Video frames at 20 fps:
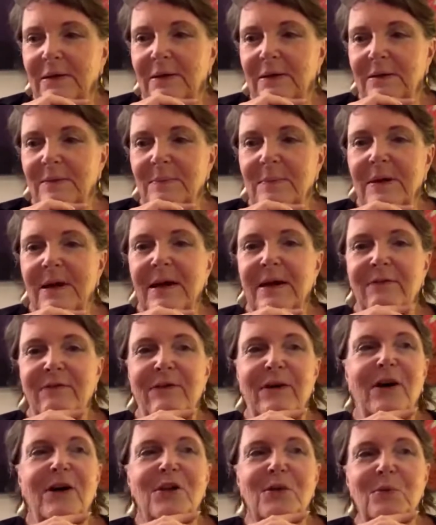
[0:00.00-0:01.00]
and my
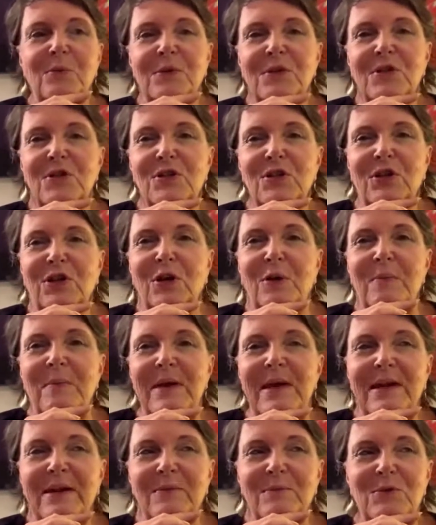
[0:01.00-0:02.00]
father wants to
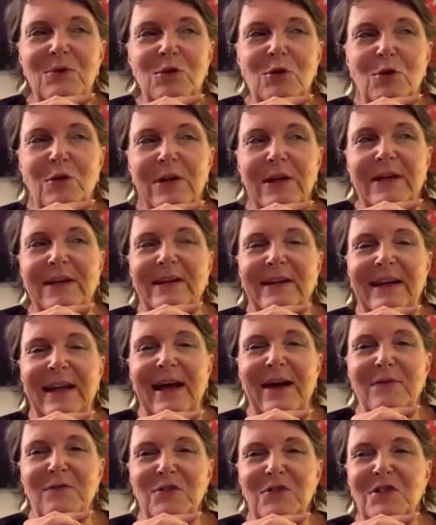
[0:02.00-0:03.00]
come in, I'm sure he can
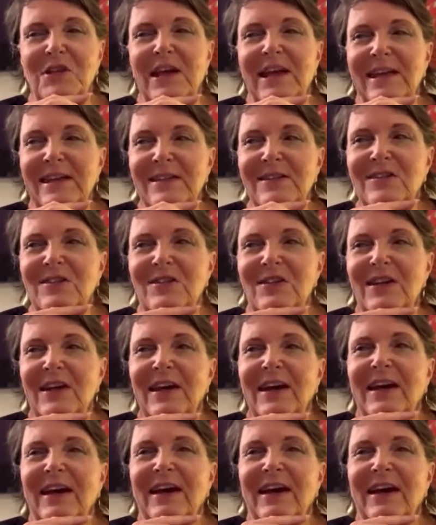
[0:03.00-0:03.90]
have a taste.